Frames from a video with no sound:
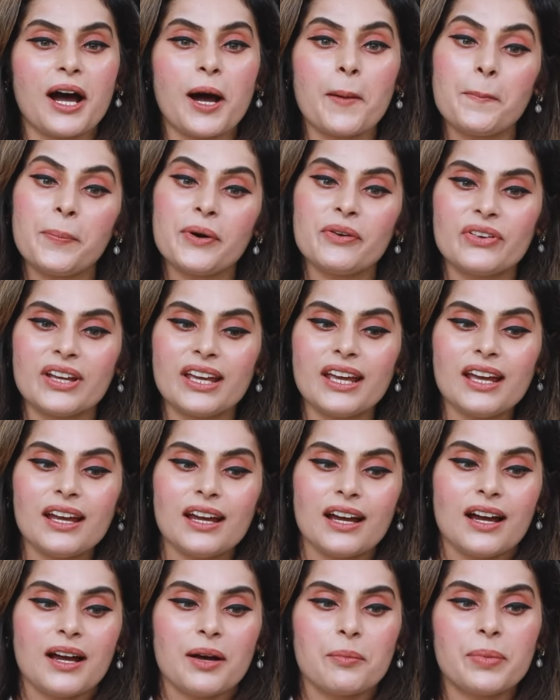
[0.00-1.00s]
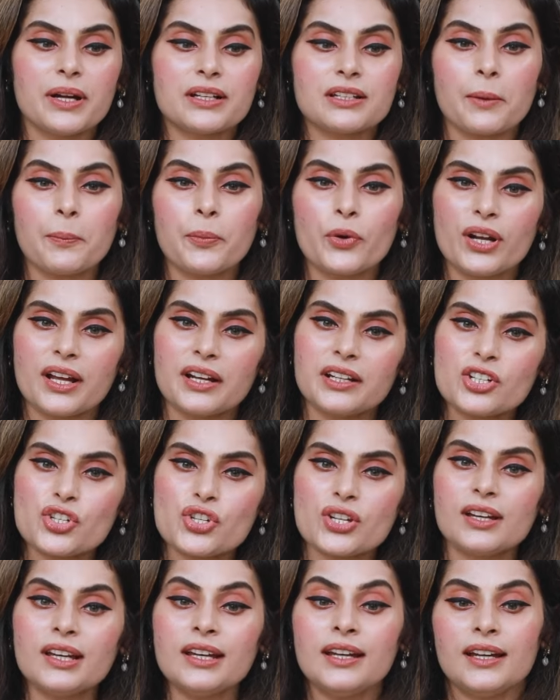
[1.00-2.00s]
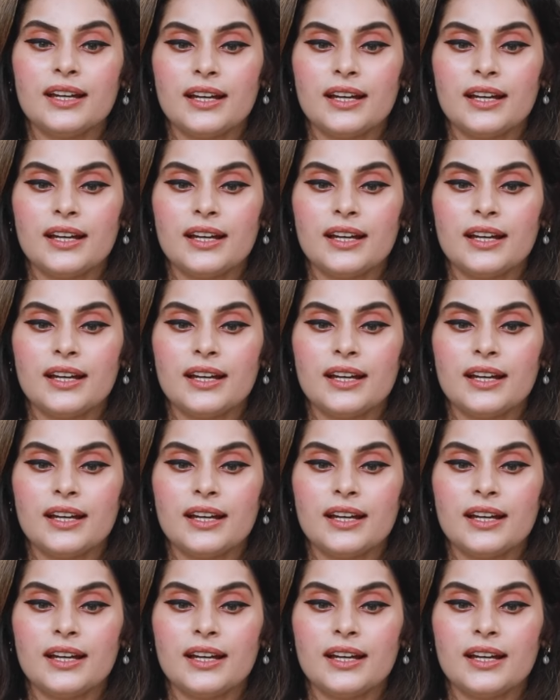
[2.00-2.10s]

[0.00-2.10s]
Appave, but appo nanachen,